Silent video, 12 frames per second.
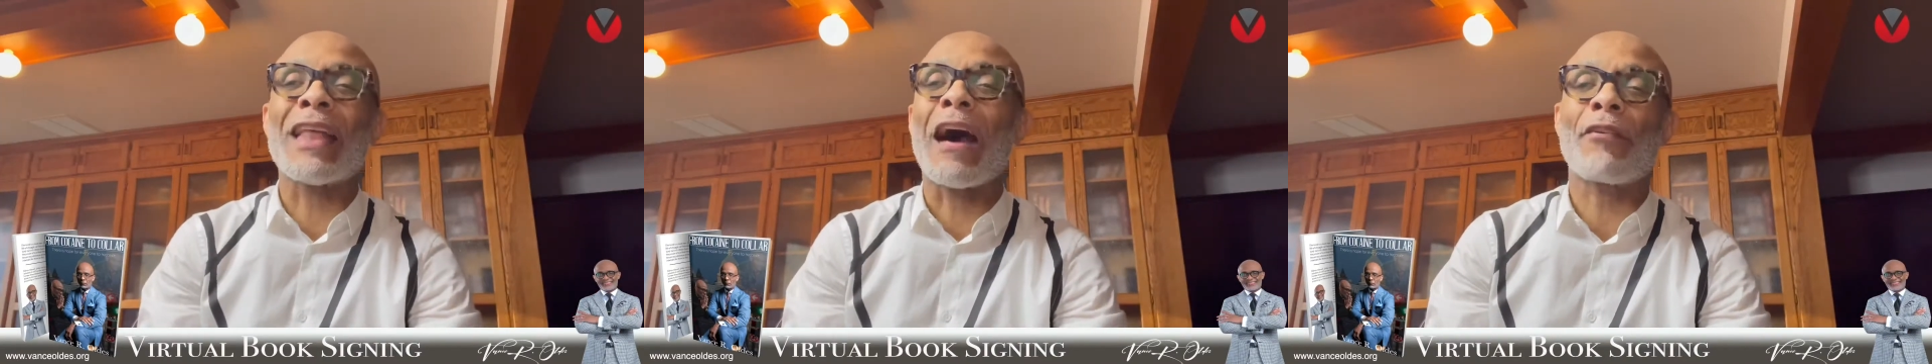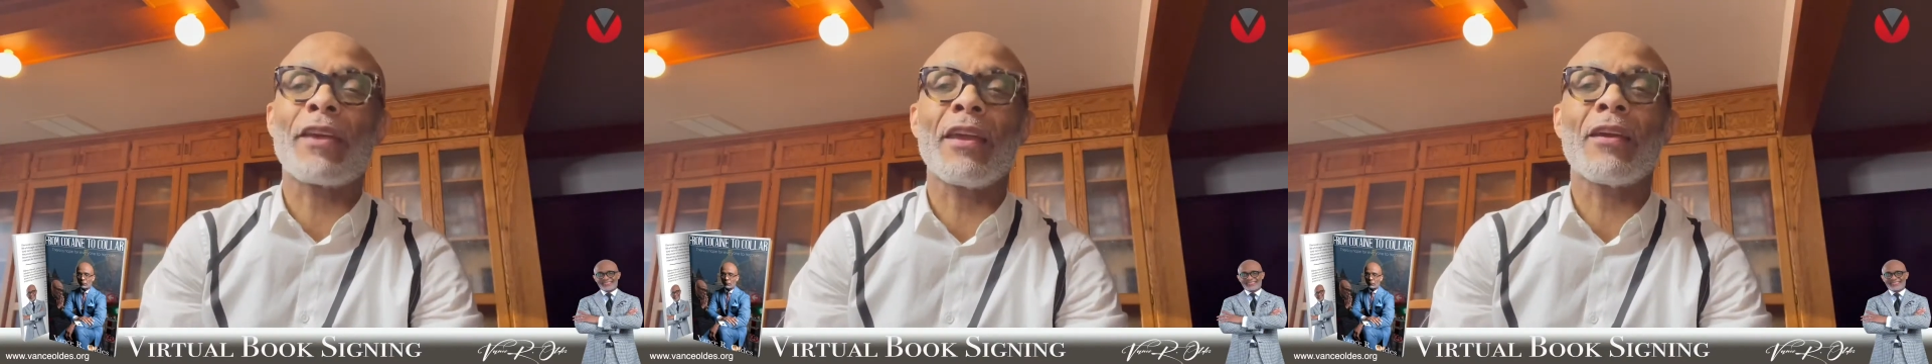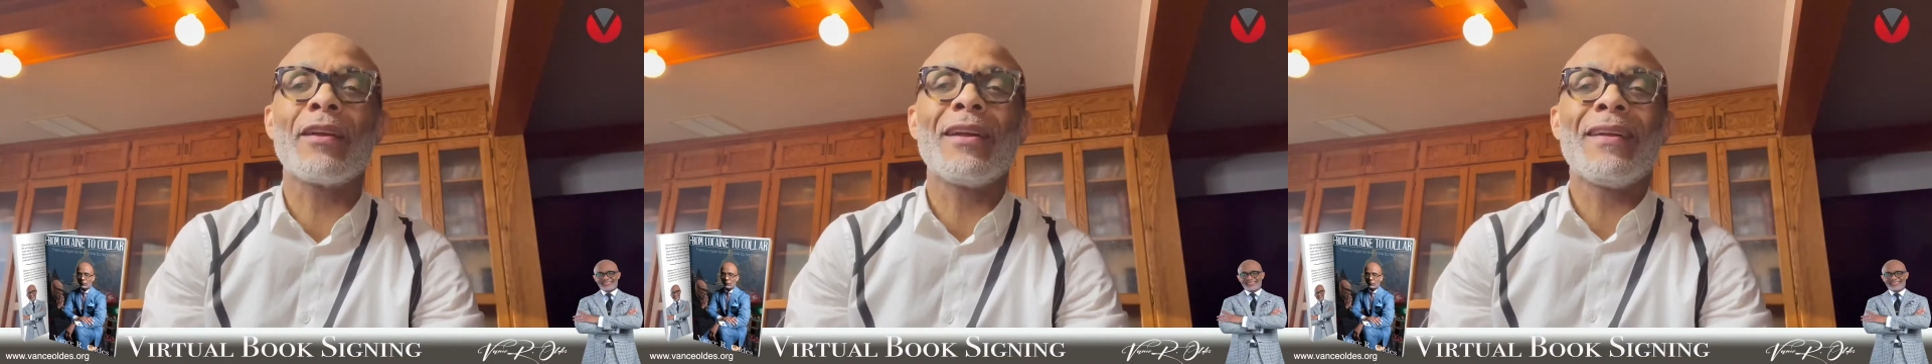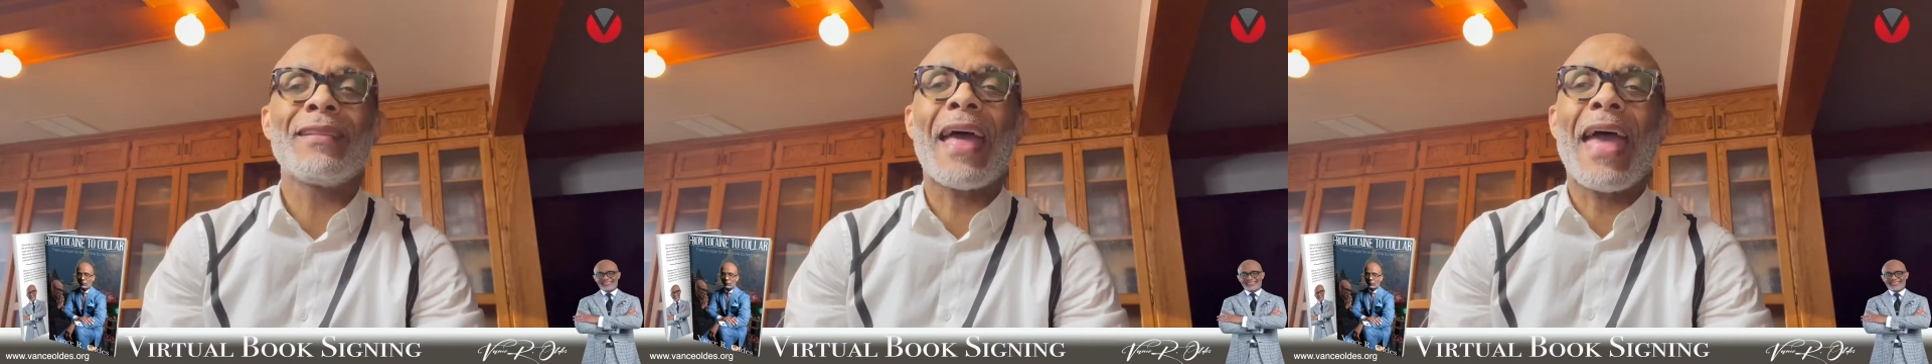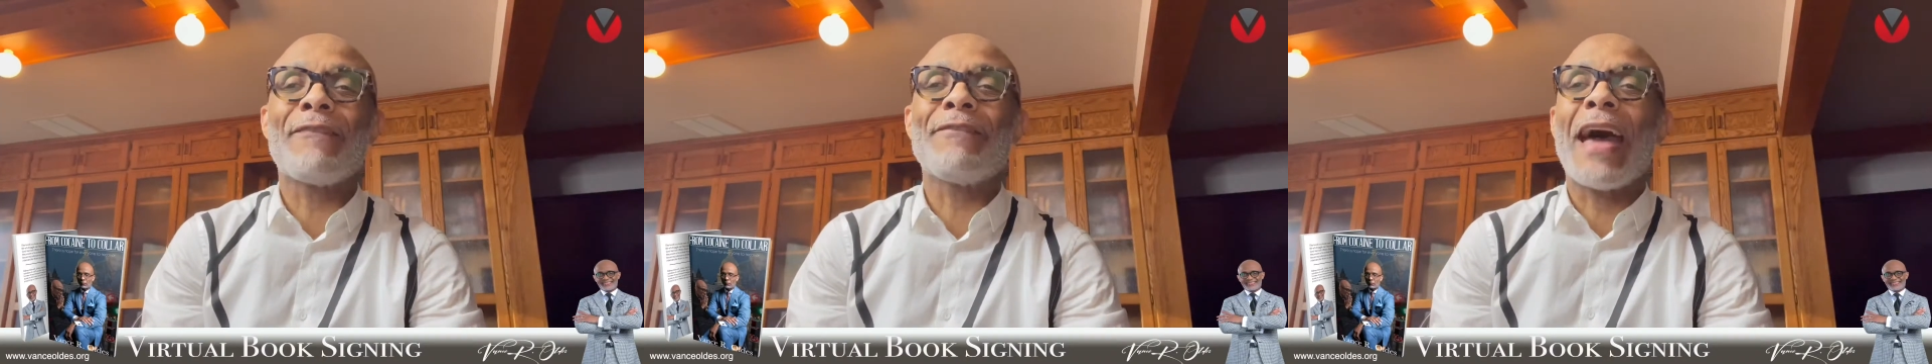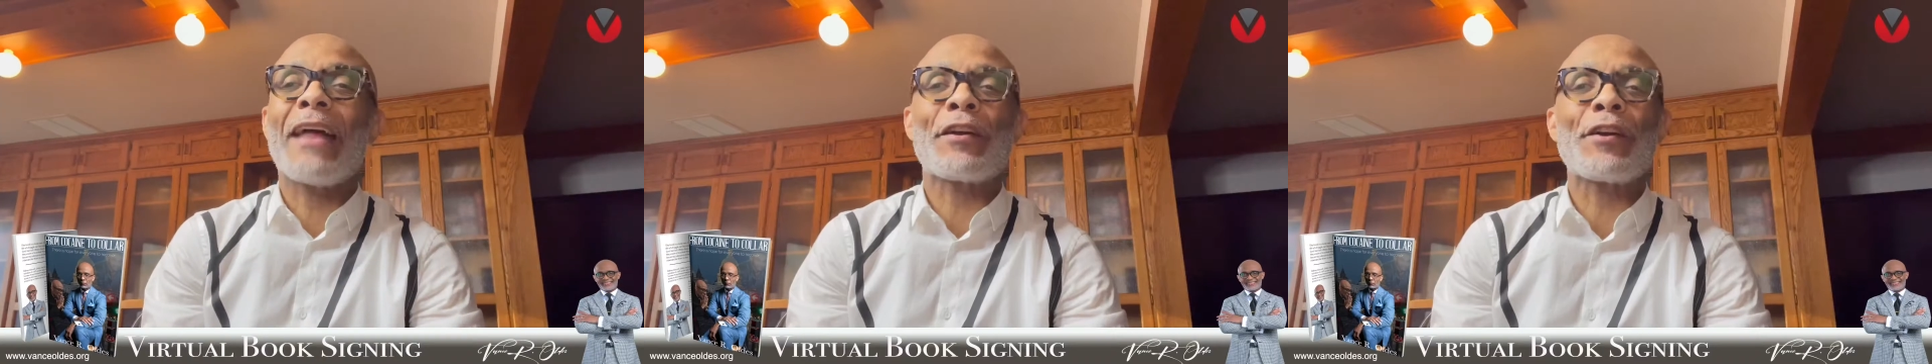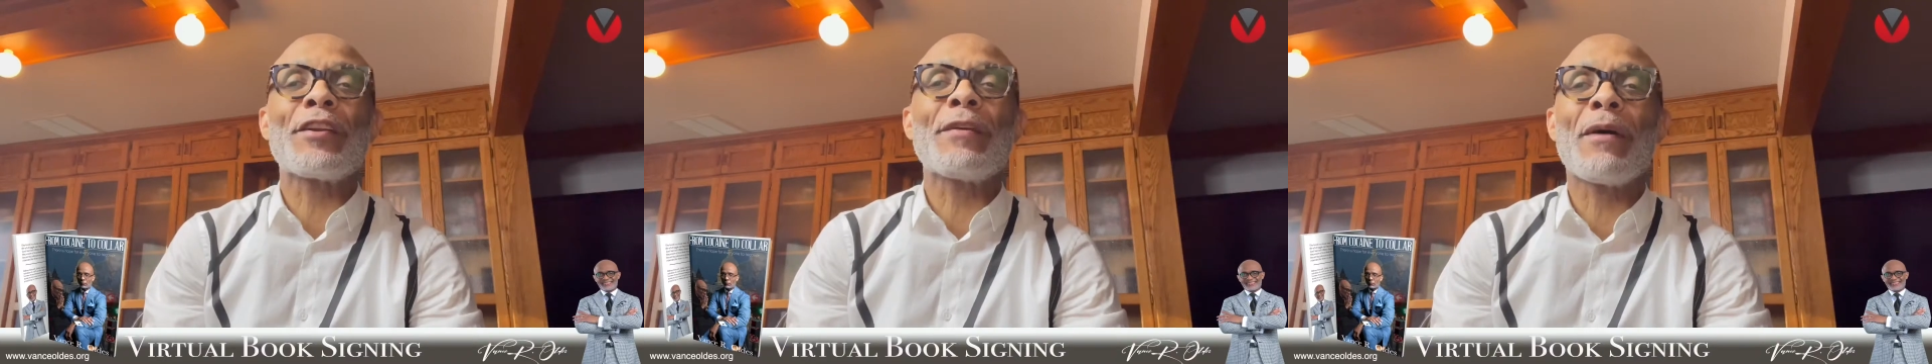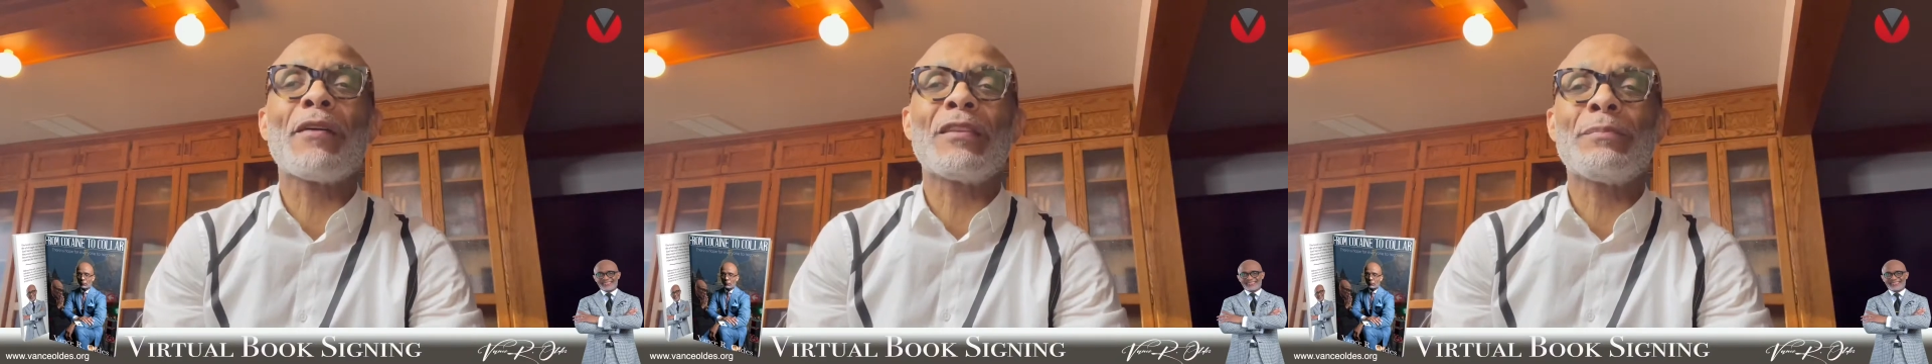out here that have not heard
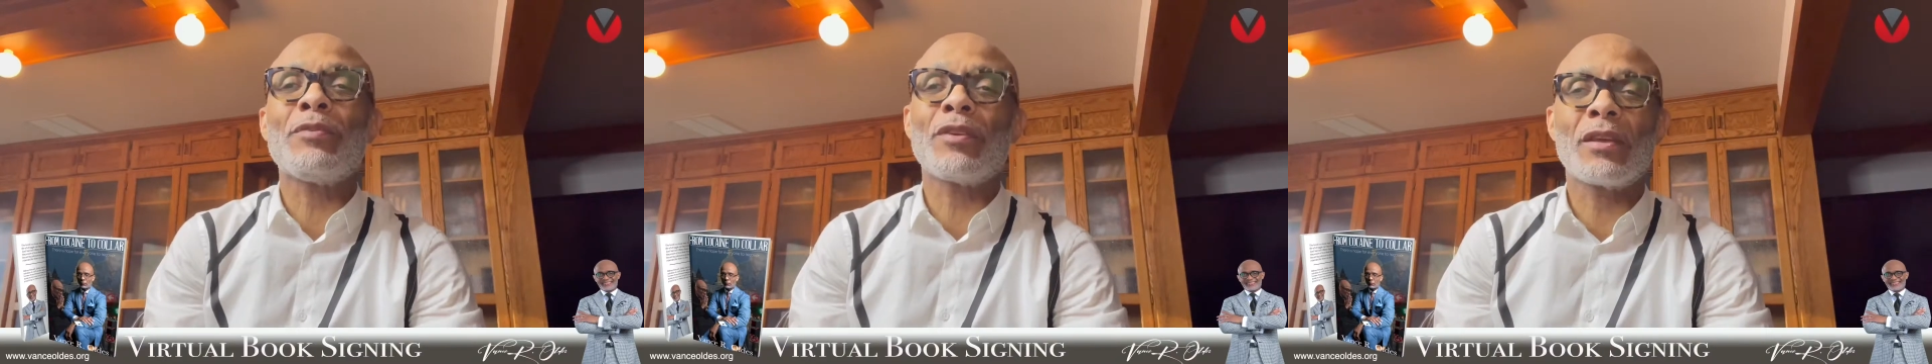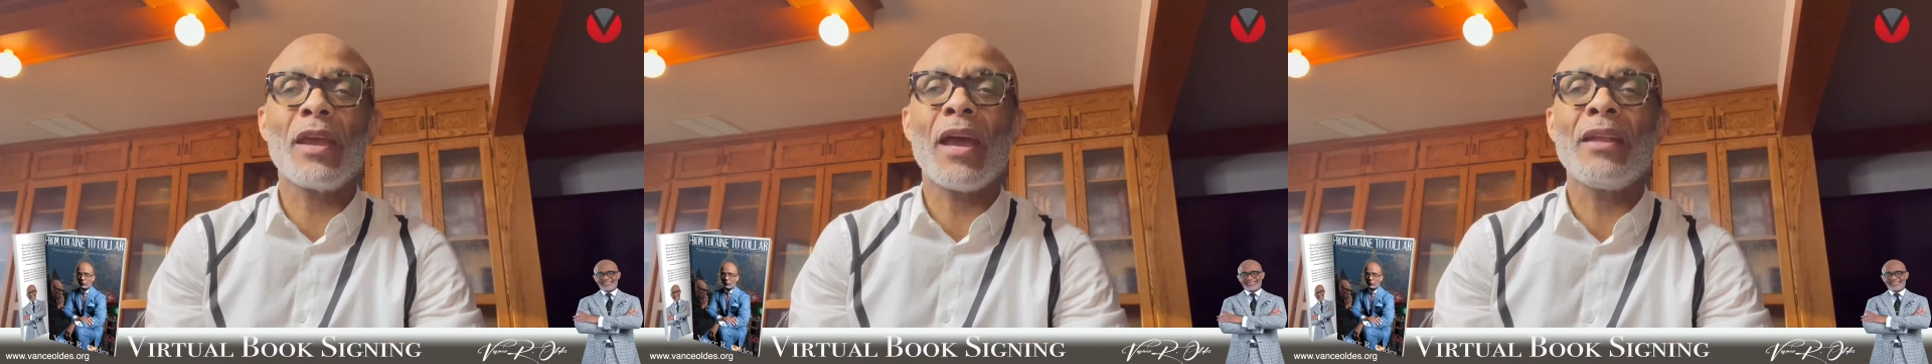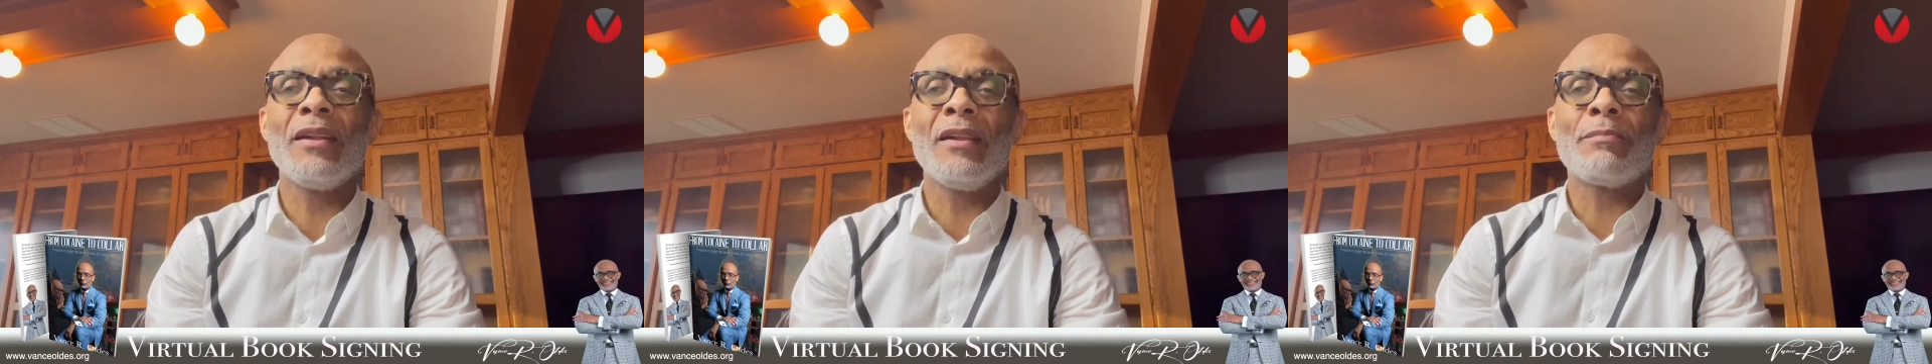about the book yet.